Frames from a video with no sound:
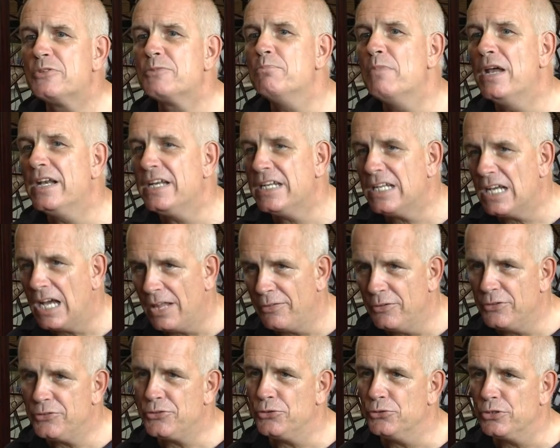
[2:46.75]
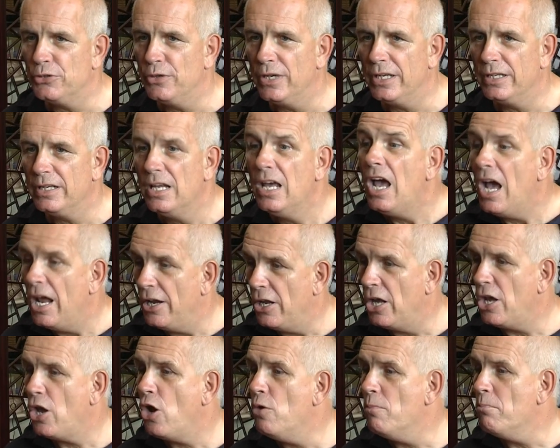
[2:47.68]
many others will do it, and I
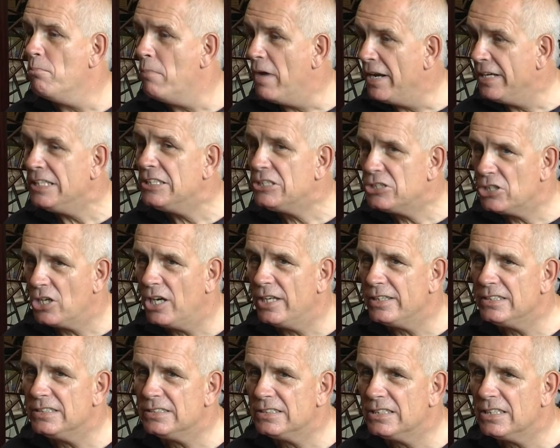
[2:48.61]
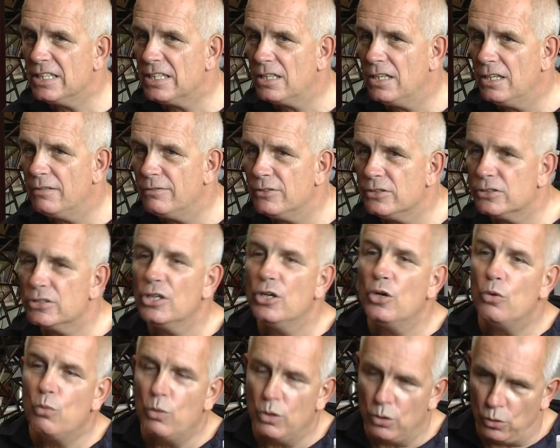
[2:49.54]
hope many Chinese jade carvers
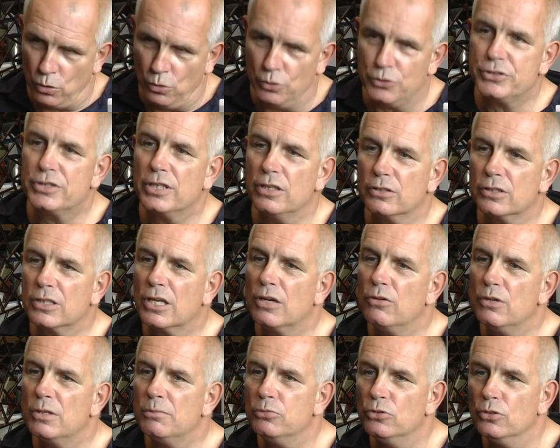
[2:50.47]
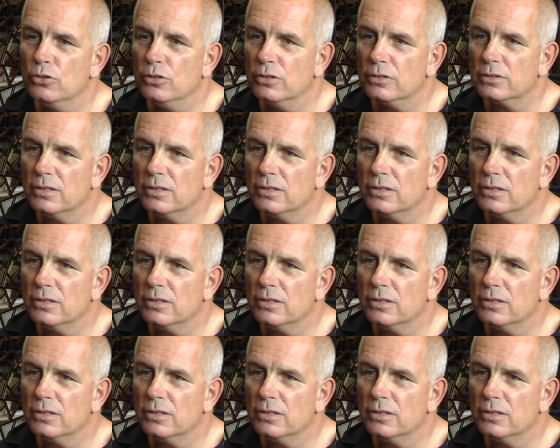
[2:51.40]
will also go abroad.